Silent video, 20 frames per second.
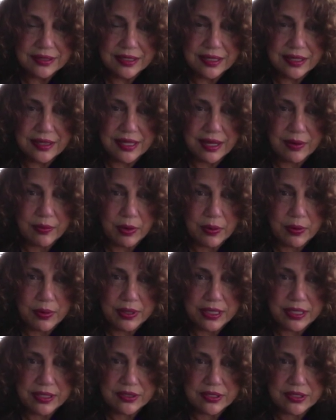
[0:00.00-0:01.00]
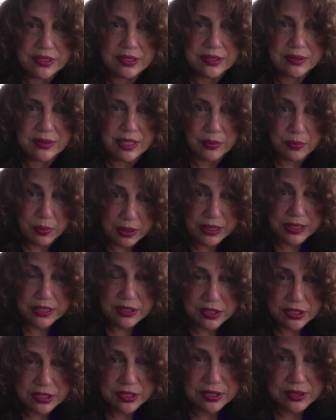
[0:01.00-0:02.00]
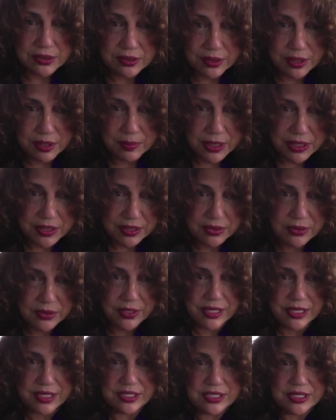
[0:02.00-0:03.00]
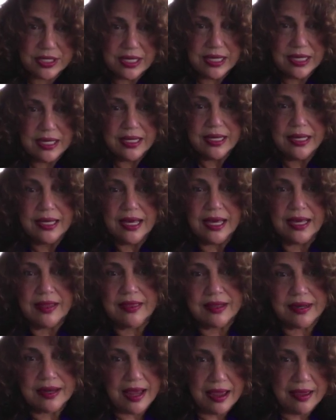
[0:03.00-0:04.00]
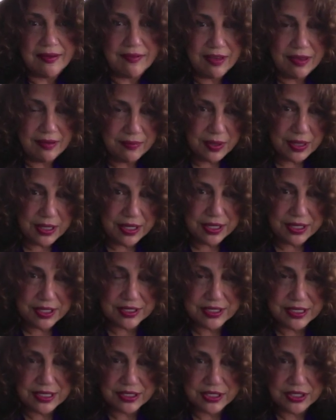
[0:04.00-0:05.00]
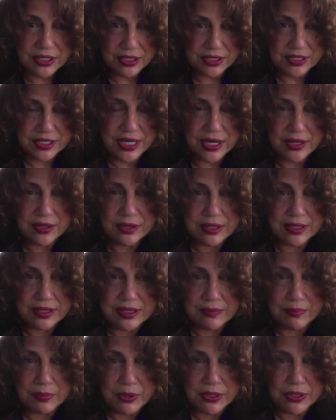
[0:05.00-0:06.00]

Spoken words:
that will ensue about the Nordics and the Navy, because it turns out that the